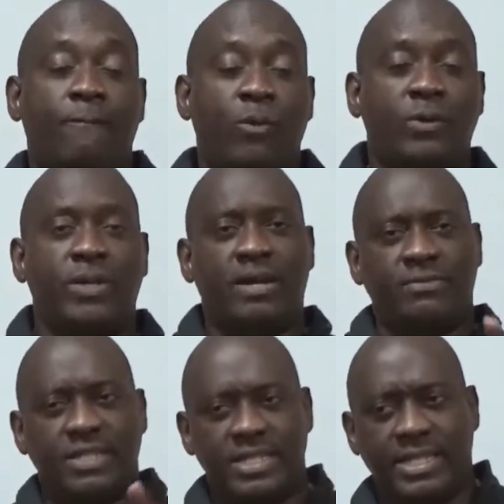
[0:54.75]
when we
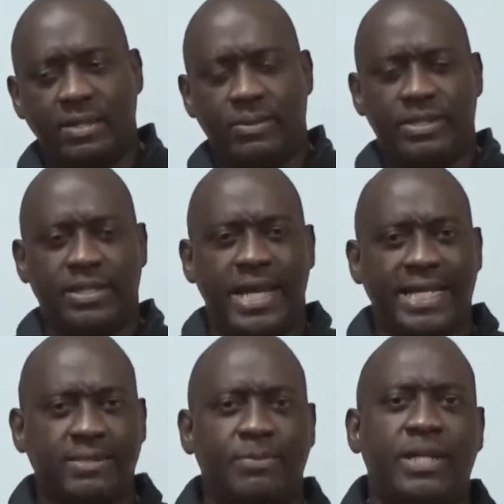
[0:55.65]
have to deal with
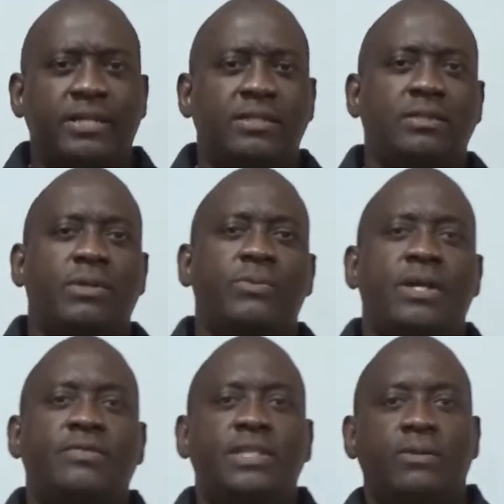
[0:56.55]
exponents, when we
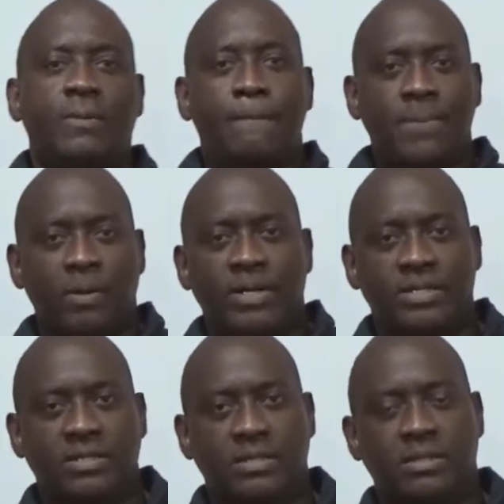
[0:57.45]
have to deal with
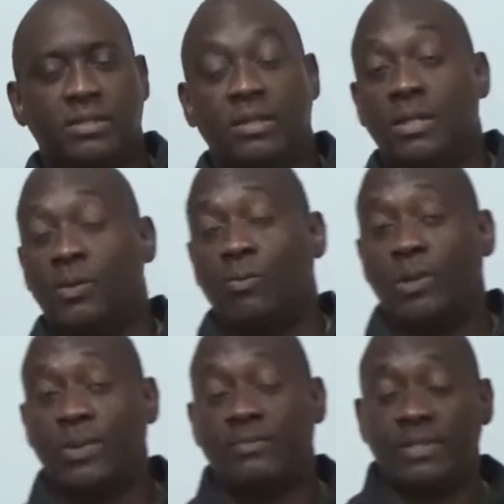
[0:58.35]
powers,
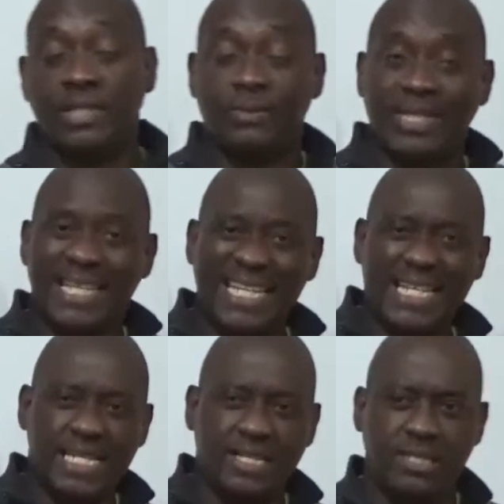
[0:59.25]
when we have to deal with
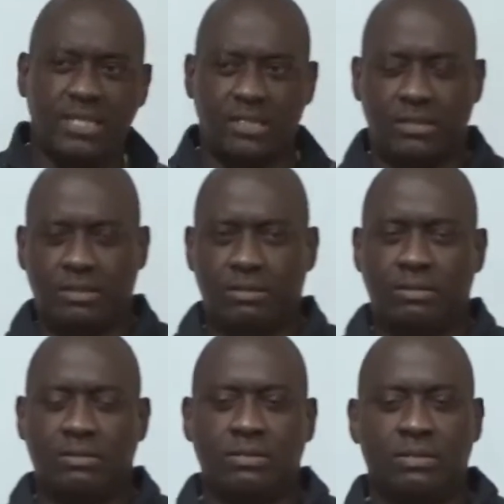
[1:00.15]
indices?
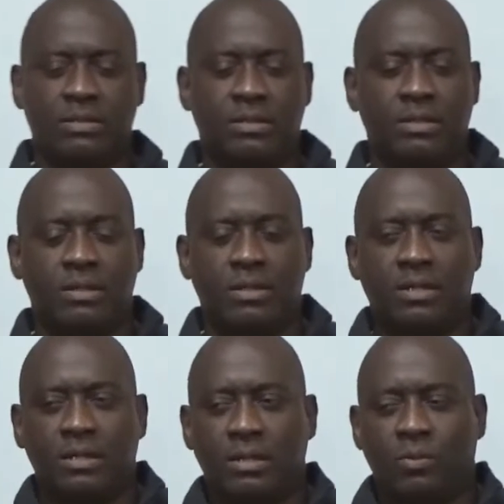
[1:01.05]

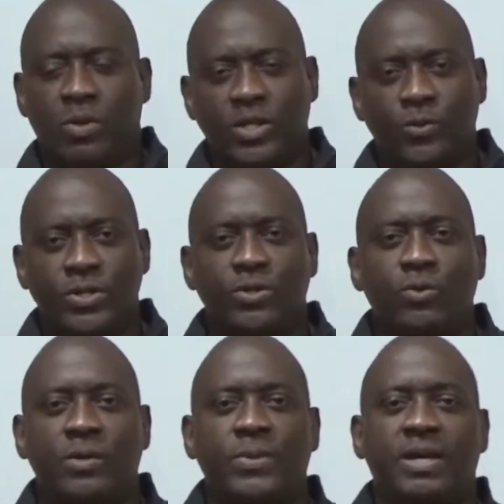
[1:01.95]
What do we
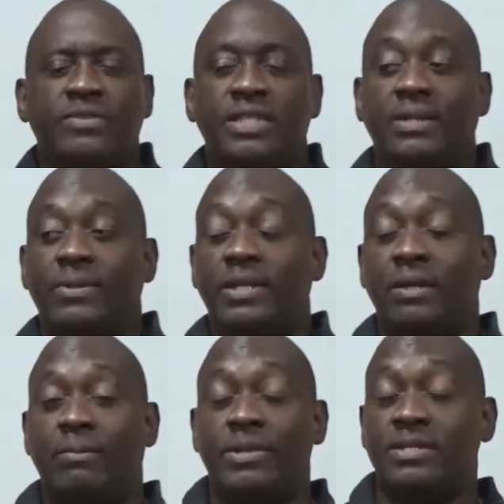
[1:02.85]
do when we have to deal with
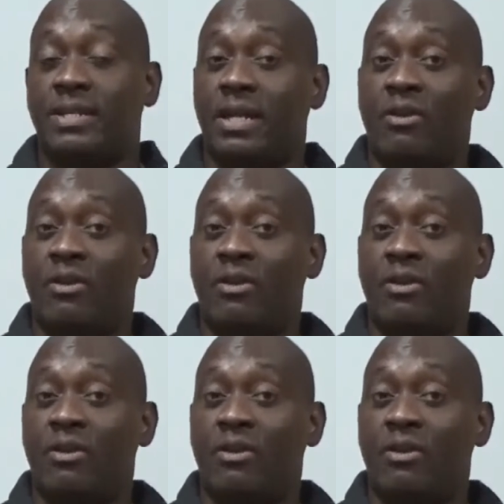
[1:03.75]
numbers that